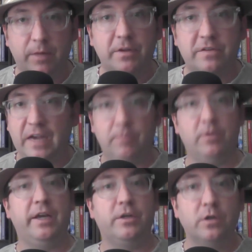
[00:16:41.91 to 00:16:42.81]
But
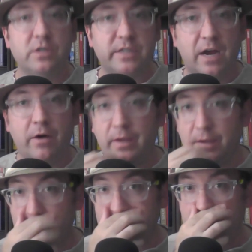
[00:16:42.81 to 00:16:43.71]
Samali, it turns out,
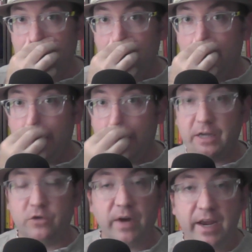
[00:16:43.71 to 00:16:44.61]
is a
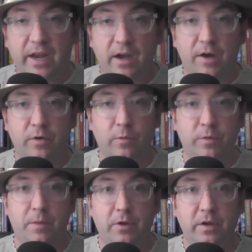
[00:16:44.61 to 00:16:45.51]
Dreyad with
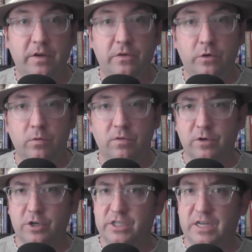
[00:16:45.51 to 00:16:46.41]
the ability to
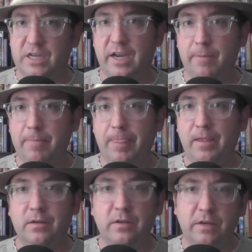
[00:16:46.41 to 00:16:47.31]
reverse time
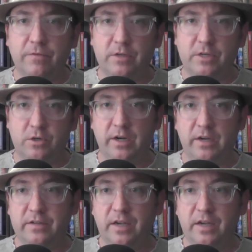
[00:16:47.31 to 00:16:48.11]
to different degrees.